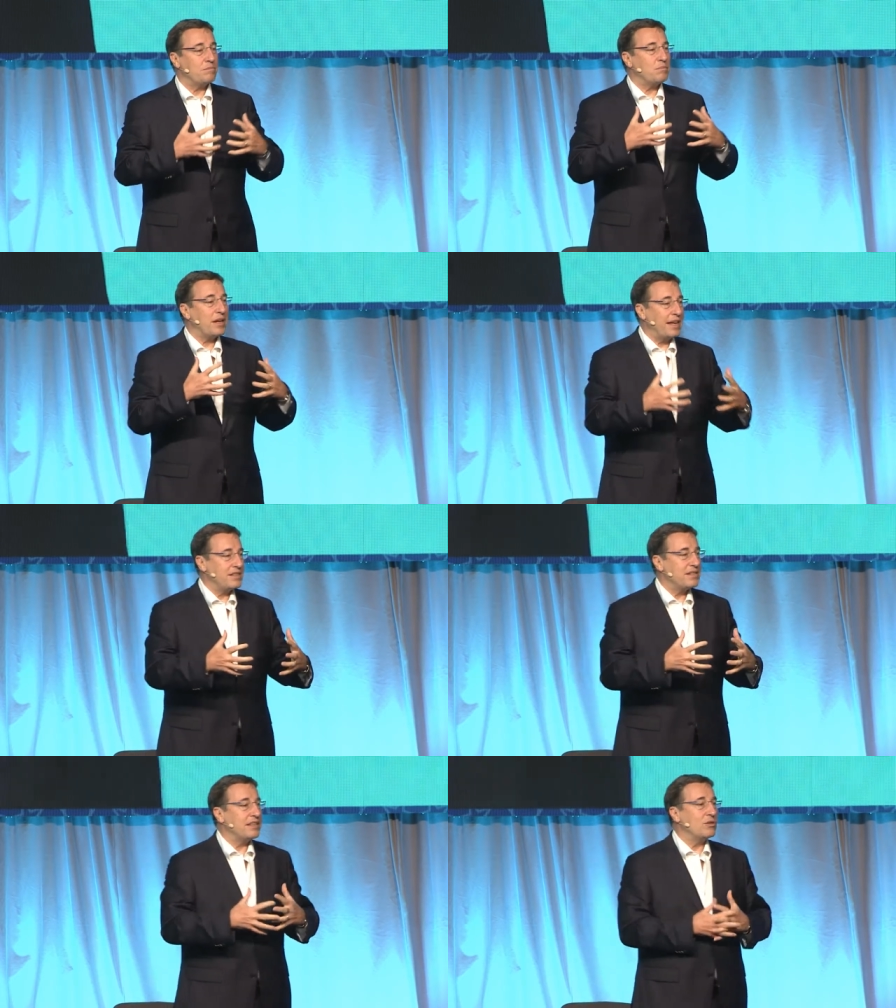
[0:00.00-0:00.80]

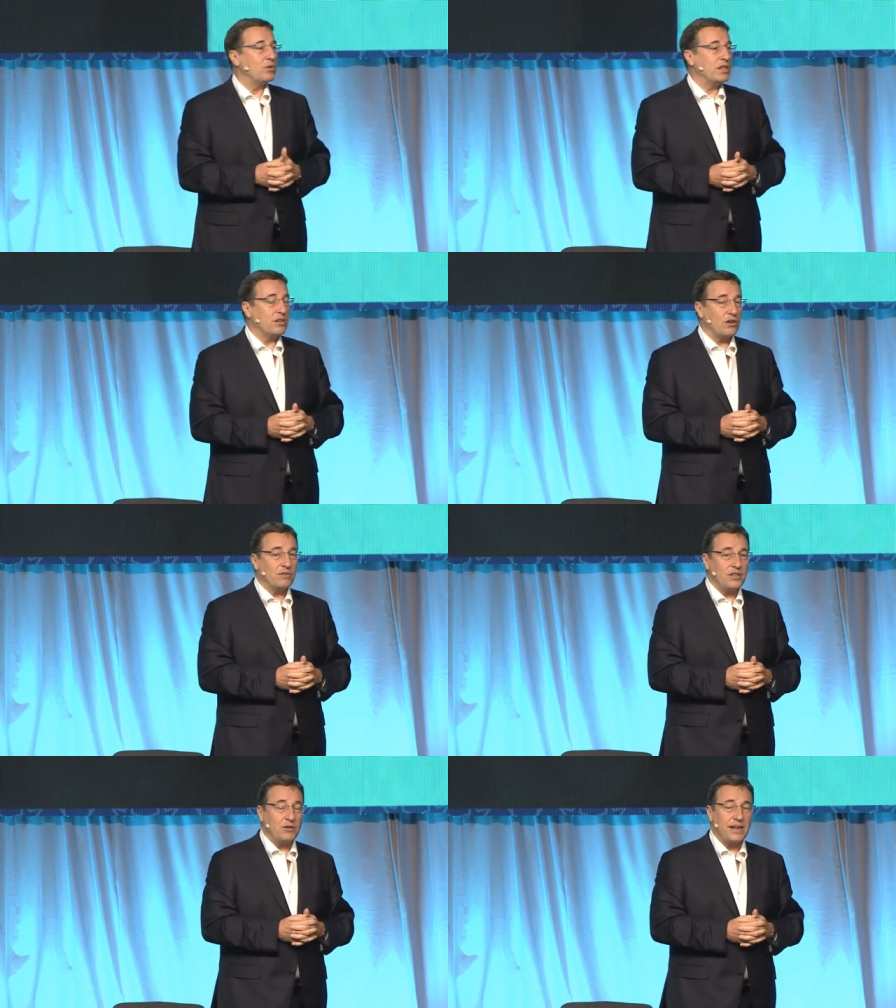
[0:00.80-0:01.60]
place in the work of
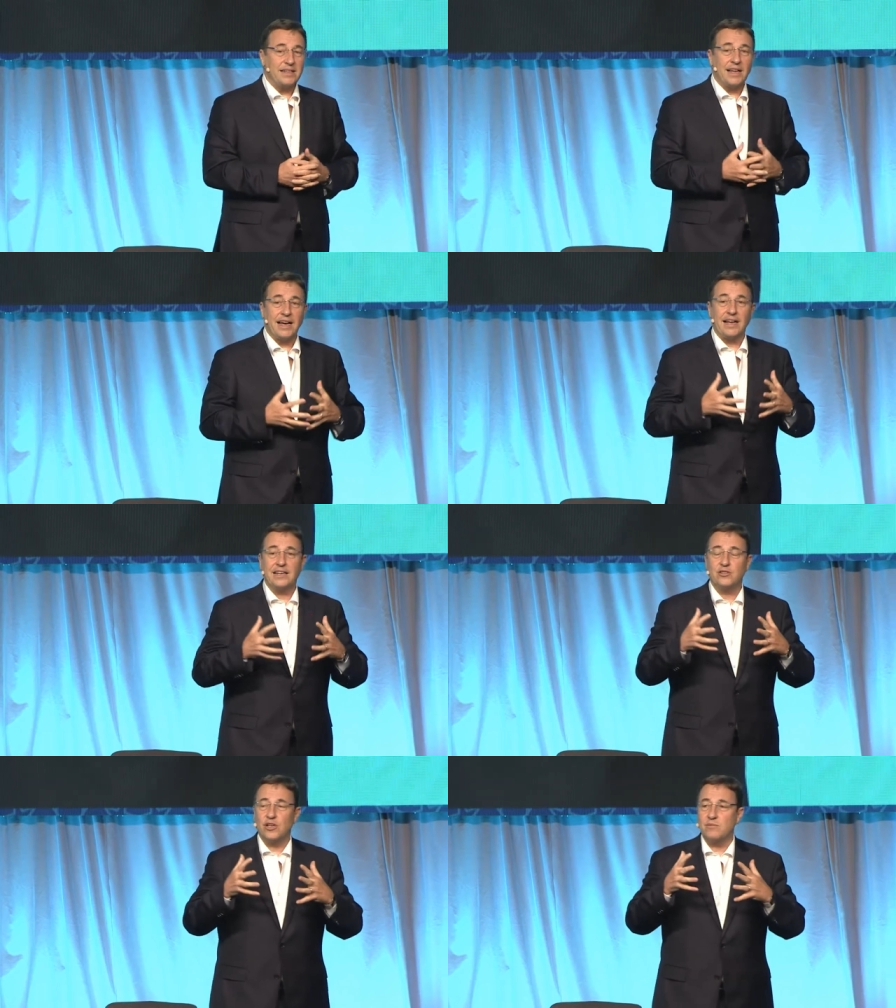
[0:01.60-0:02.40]
the UN and
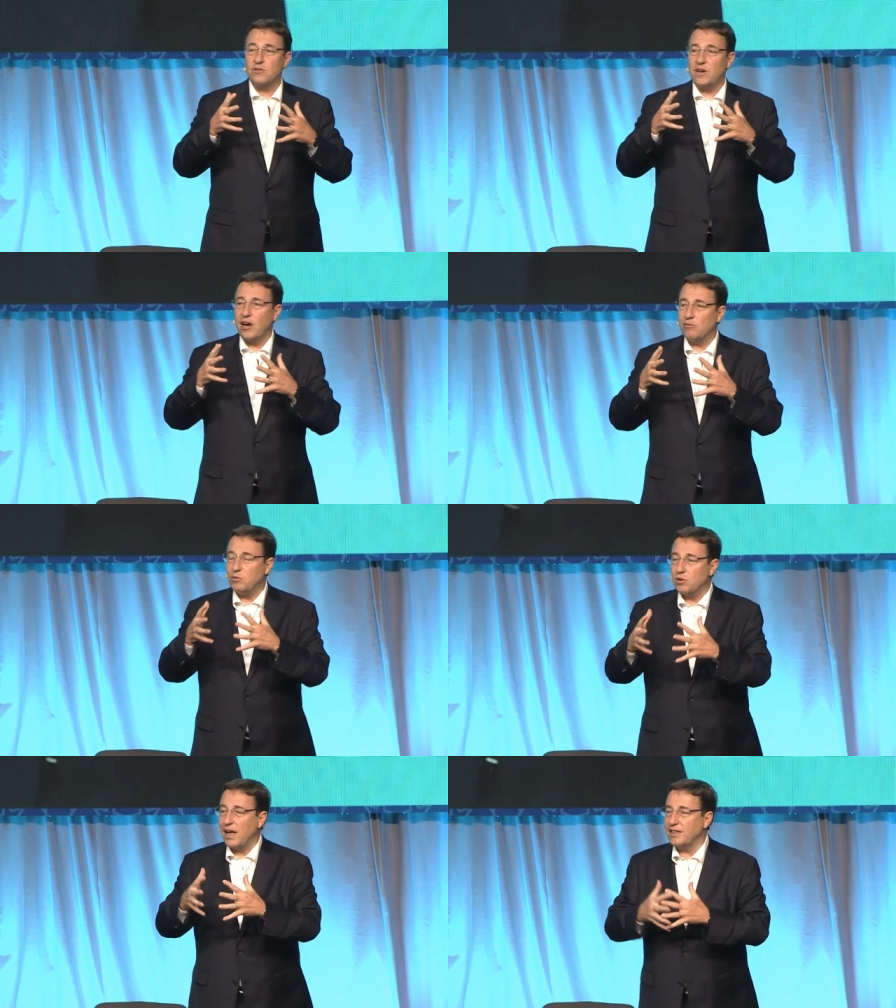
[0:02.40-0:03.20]
in terms of how we
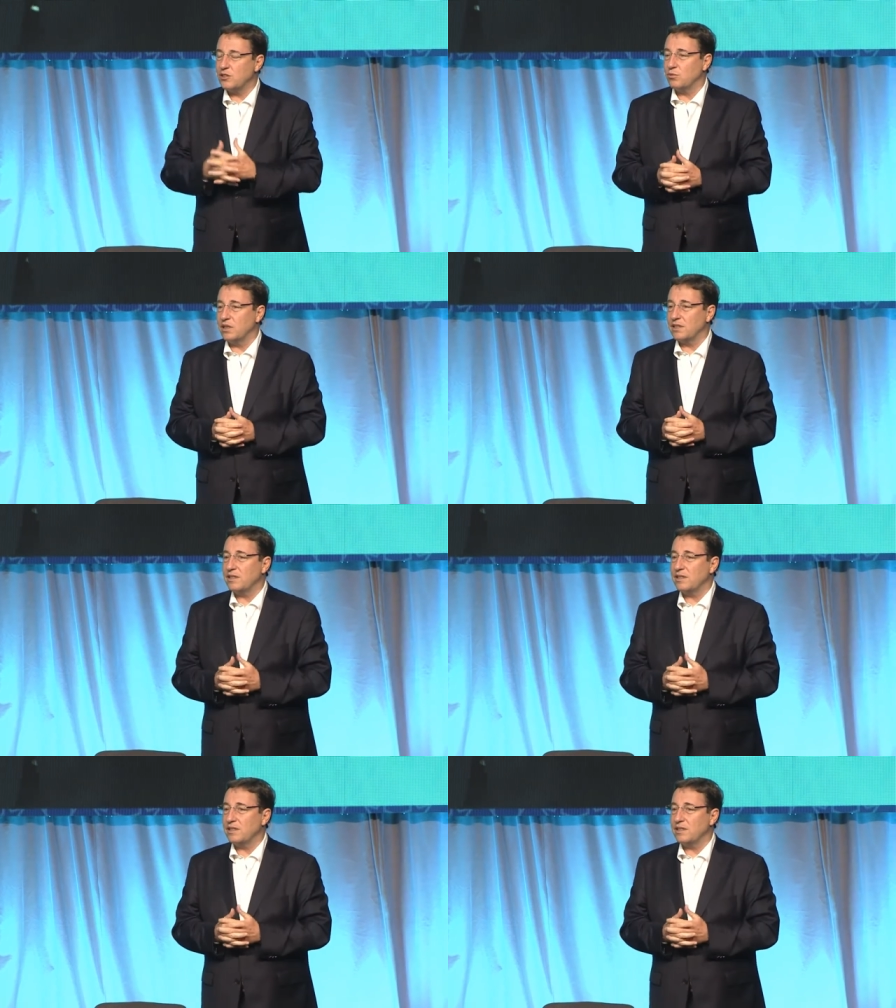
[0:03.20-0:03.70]
would like to work.